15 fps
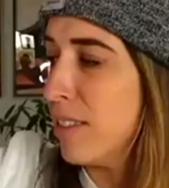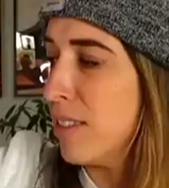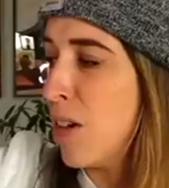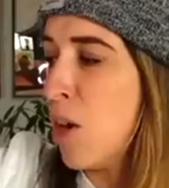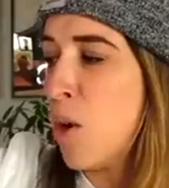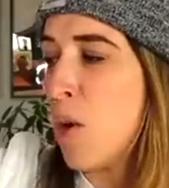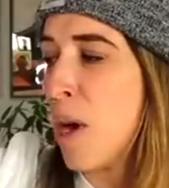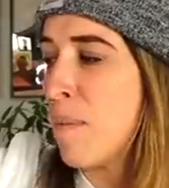
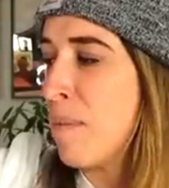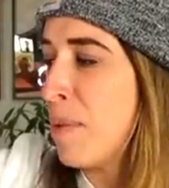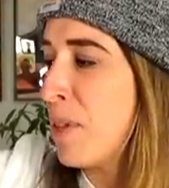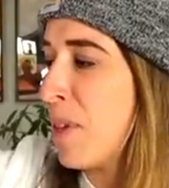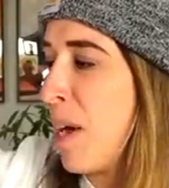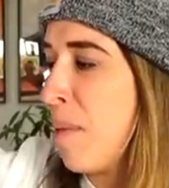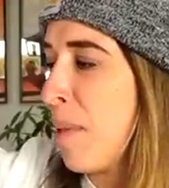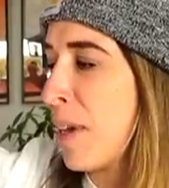Oh, I'm
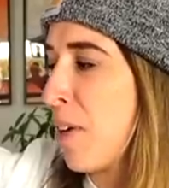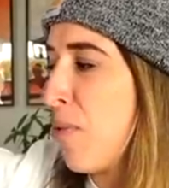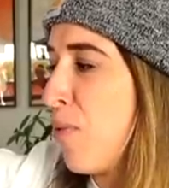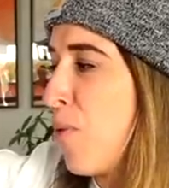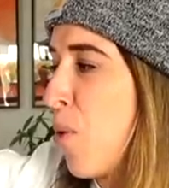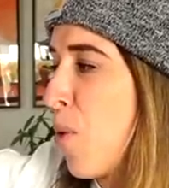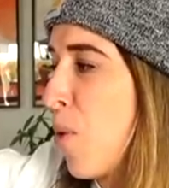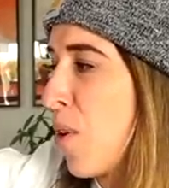I'm like a
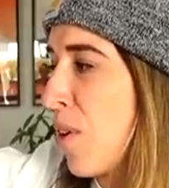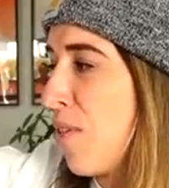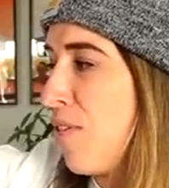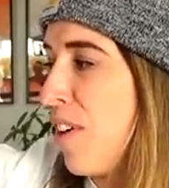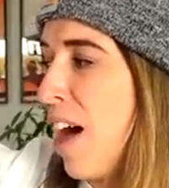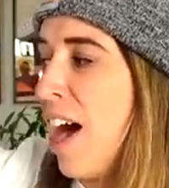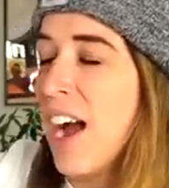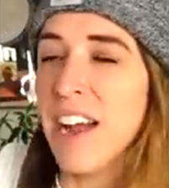four to
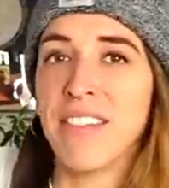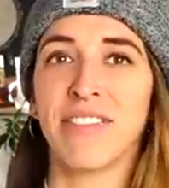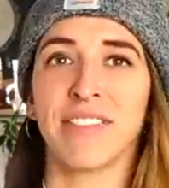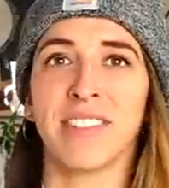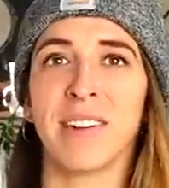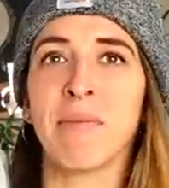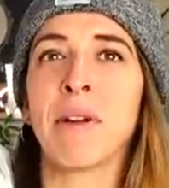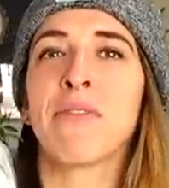five.
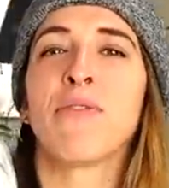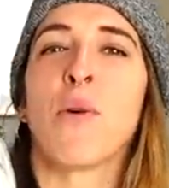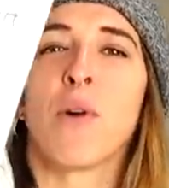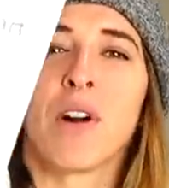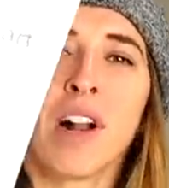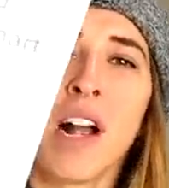I'm at four. Ooh.